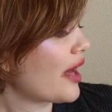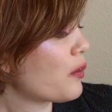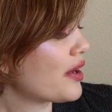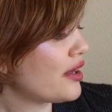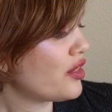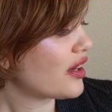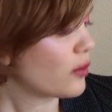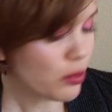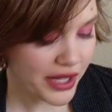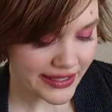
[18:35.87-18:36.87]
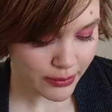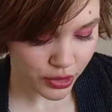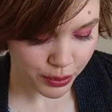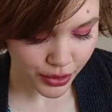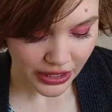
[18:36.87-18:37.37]
that one I think I will make
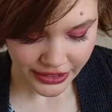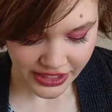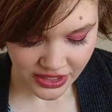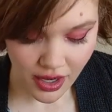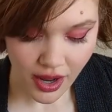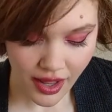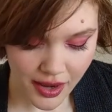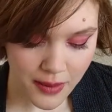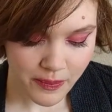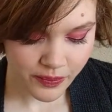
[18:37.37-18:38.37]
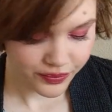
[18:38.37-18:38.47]
some good progress on.